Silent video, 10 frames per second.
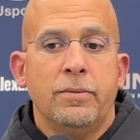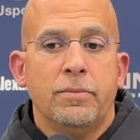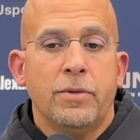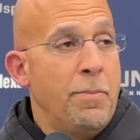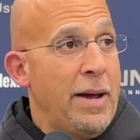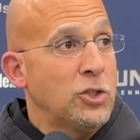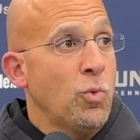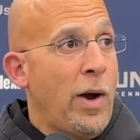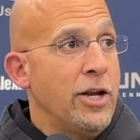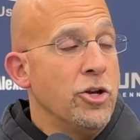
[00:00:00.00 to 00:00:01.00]
the best
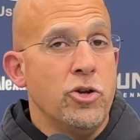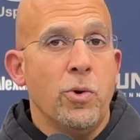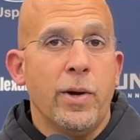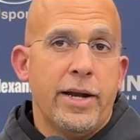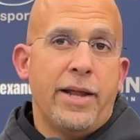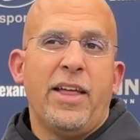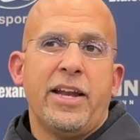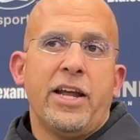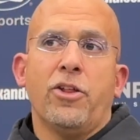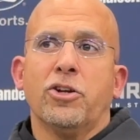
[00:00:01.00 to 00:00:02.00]
way to do it. And then
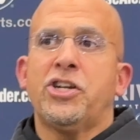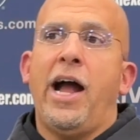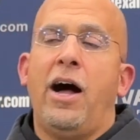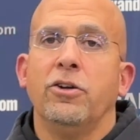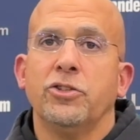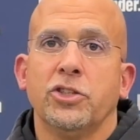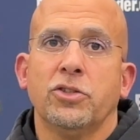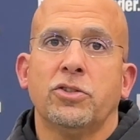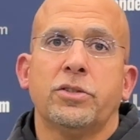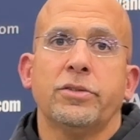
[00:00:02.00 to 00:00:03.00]
the other challenge
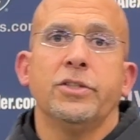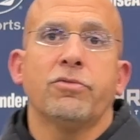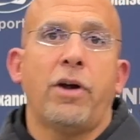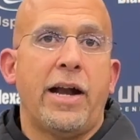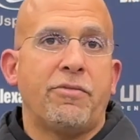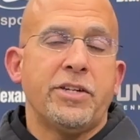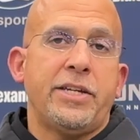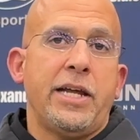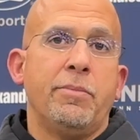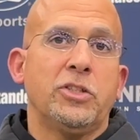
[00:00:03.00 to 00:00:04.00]
is right, every
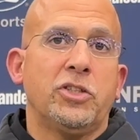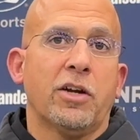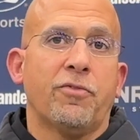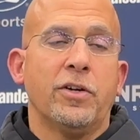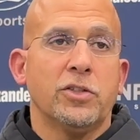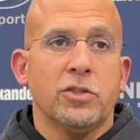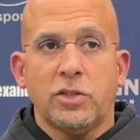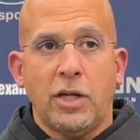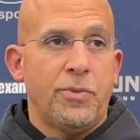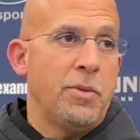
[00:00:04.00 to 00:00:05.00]
team is different. So
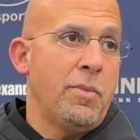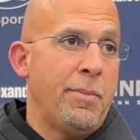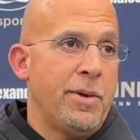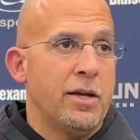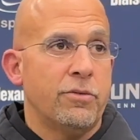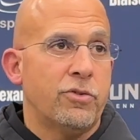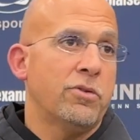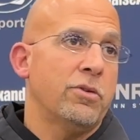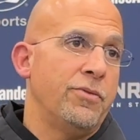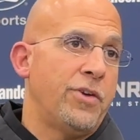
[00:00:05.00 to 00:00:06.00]
something maybe
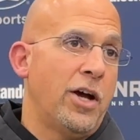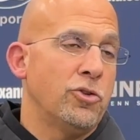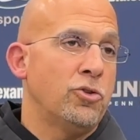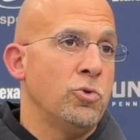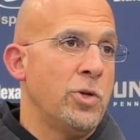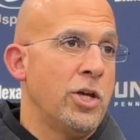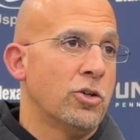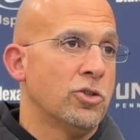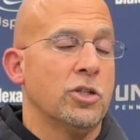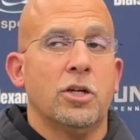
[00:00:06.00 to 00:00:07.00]
you've done 2
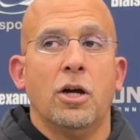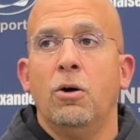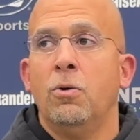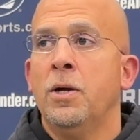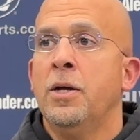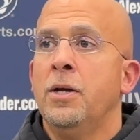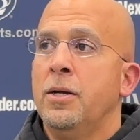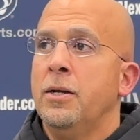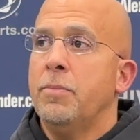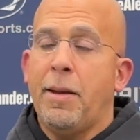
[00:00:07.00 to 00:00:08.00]
years ago,
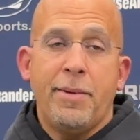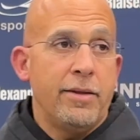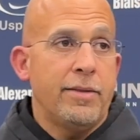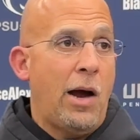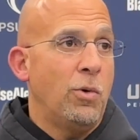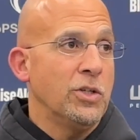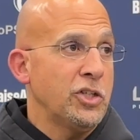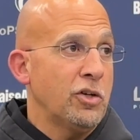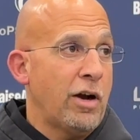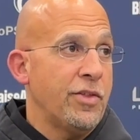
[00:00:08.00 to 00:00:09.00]
maybe that
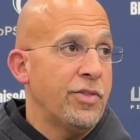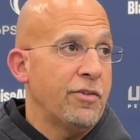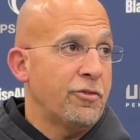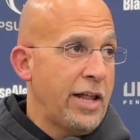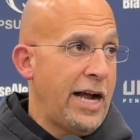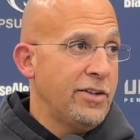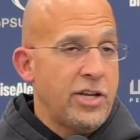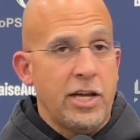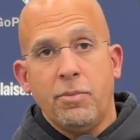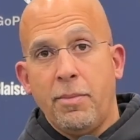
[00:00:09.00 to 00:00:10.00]
wasn't the right thing for that
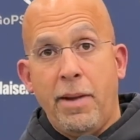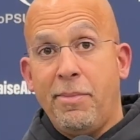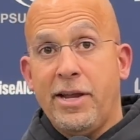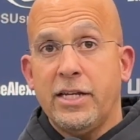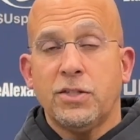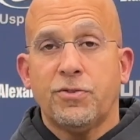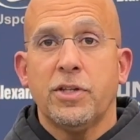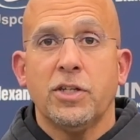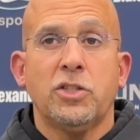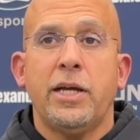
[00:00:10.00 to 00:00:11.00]
team, but maybe it is for
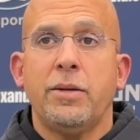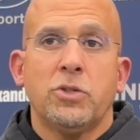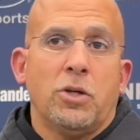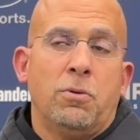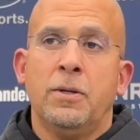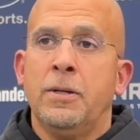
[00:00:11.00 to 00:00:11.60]
this team. So